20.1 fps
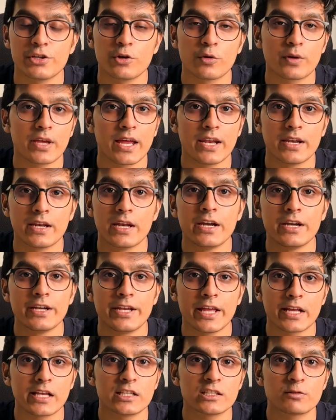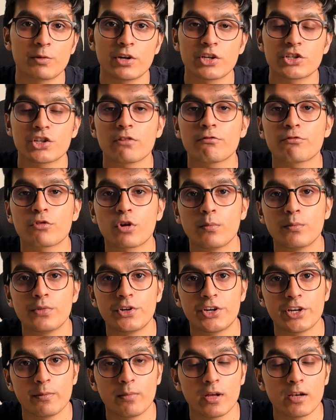you can take inspiration
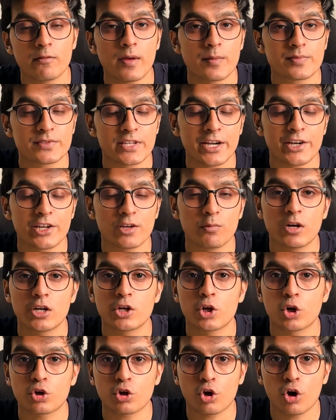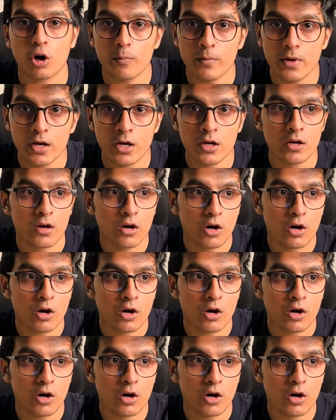from Dribbble website, dribbble.com.